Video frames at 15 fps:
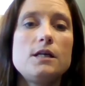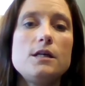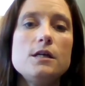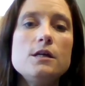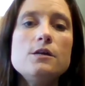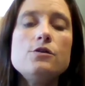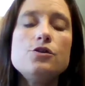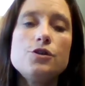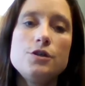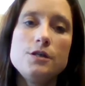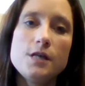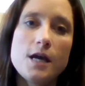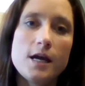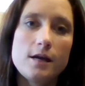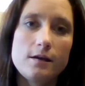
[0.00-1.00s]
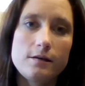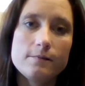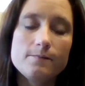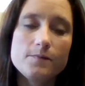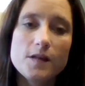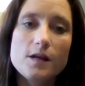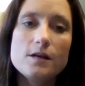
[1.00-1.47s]
each
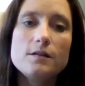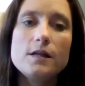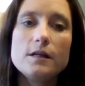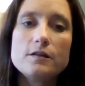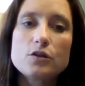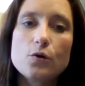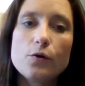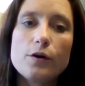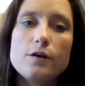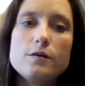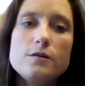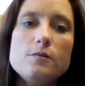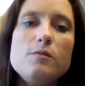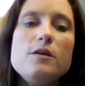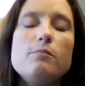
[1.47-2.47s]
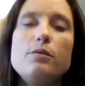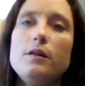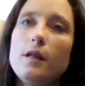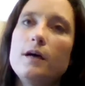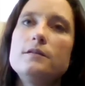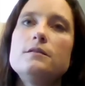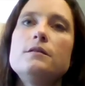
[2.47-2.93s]
day that's going to be
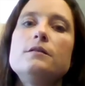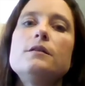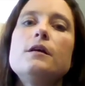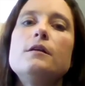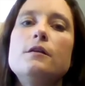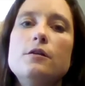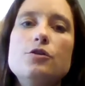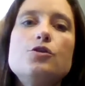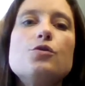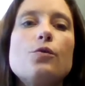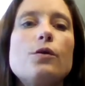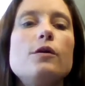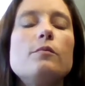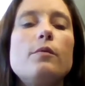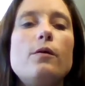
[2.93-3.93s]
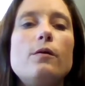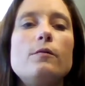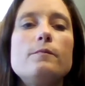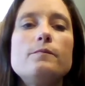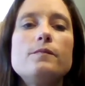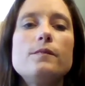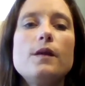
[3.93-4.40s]
pleasant and enjoyable.